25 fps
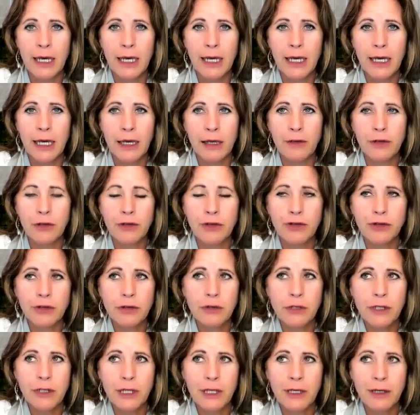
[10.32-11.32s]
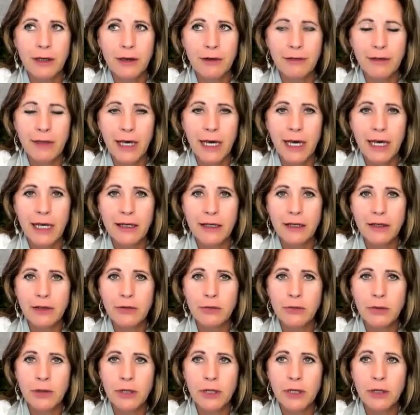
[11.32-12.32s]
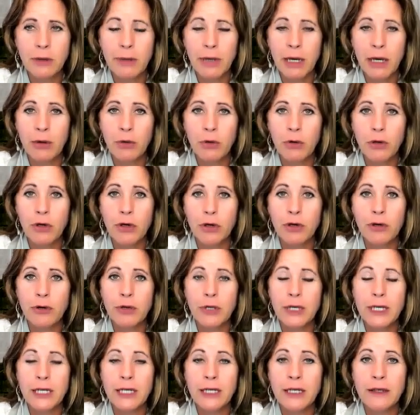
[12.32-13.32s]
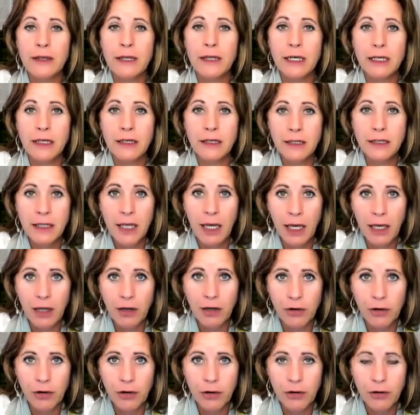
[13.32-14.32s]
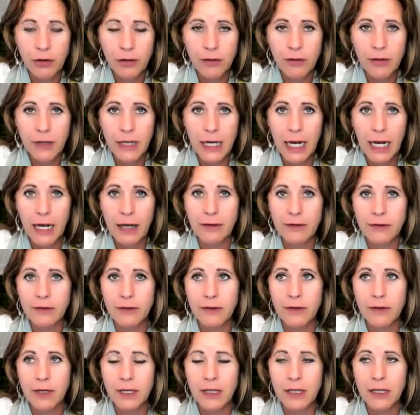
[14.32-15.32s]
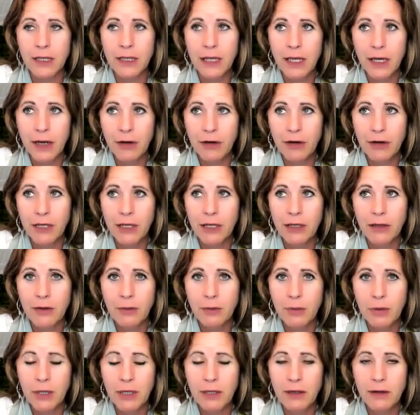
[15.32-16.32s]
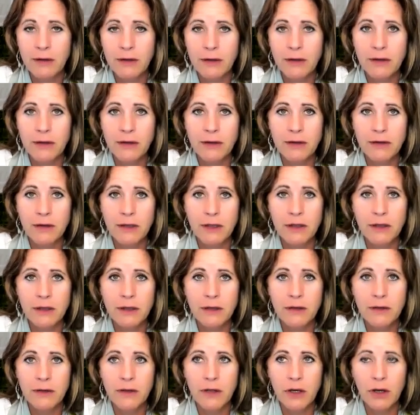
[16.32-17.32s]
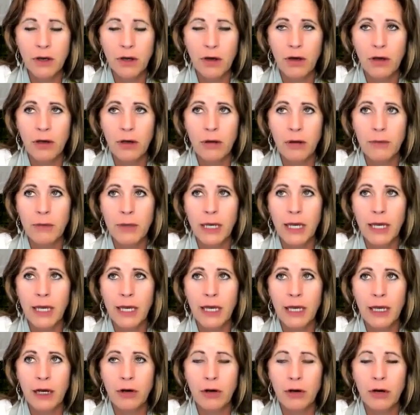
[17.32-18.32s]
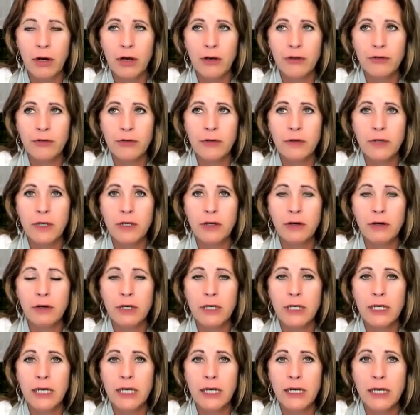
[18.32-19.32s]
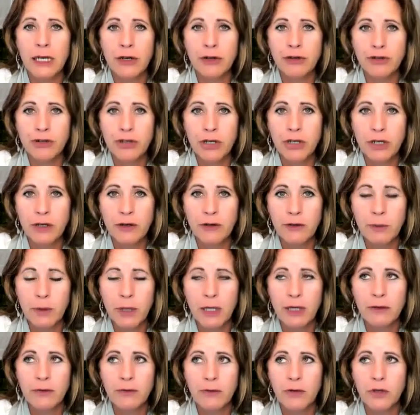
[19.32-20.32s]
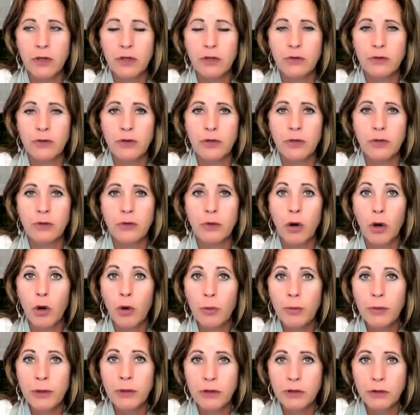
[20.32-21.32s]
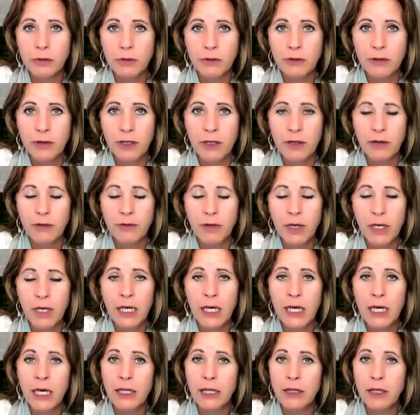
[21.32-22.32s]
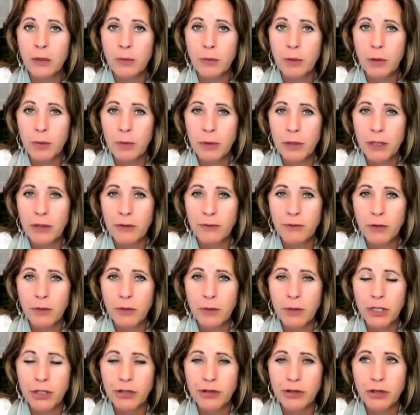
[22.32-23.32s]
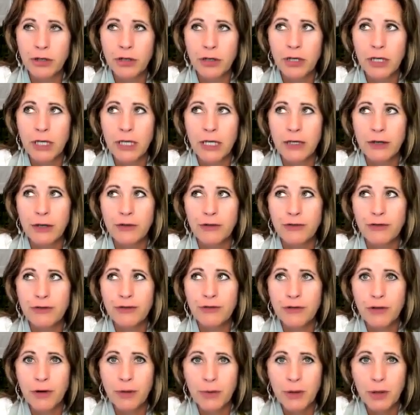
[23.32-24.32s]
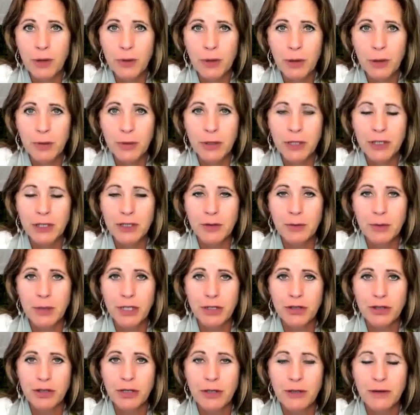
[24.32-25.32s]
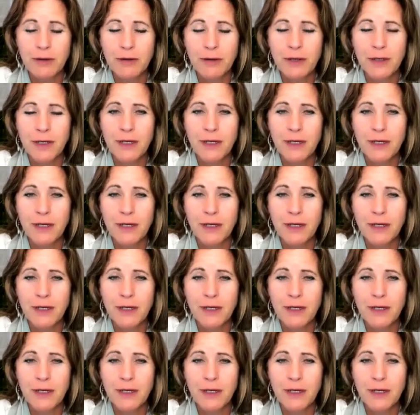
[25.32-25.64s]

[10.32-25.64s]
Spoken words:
And the journey of that is really about creating the container that has the clarity, the peace, the stillness, the calm, and also then creating an energetic space for you to open to receive the appropriate information from the appropriate dimension.